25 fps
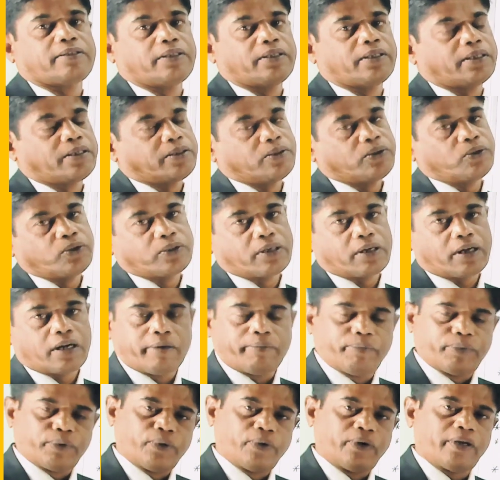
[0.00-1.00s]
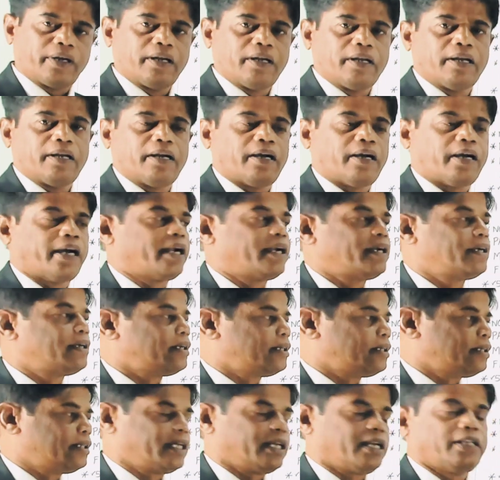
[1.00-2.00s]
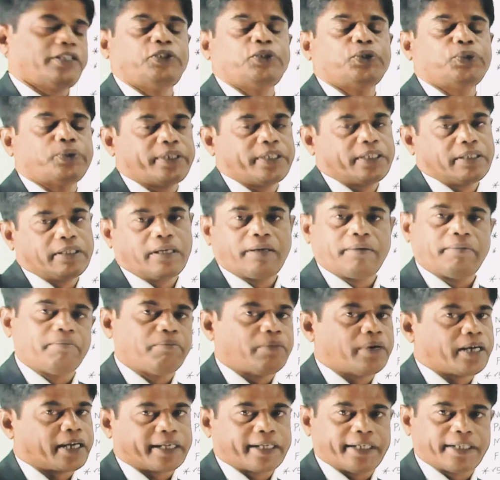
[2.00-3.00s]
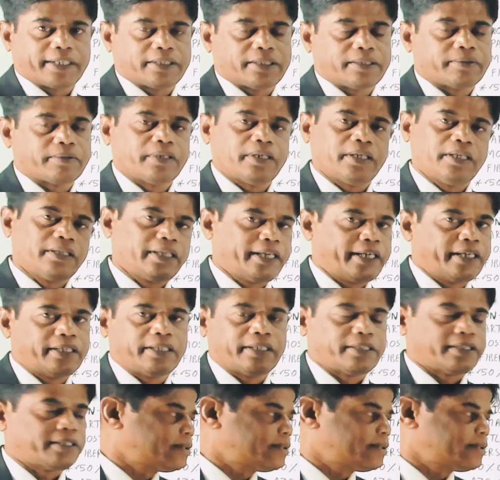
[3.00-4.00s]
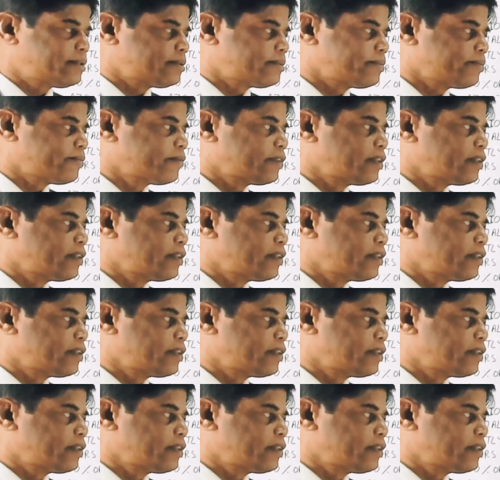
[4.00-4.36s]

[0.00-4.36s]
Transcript: those are approved and they are used in the market in the industries.